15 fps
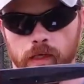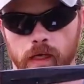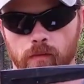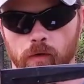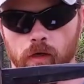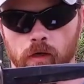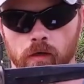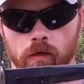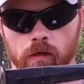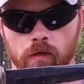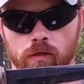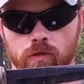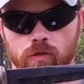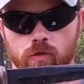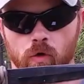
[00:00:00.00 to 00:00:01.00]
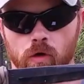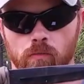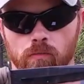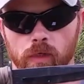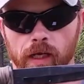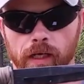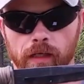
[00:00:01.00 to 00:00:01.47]
The KA-BAR Short
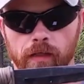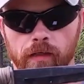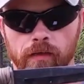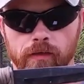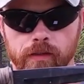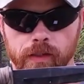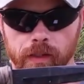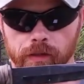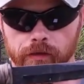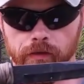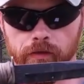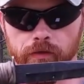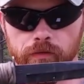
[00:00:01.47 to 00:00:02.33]
Black Tanto.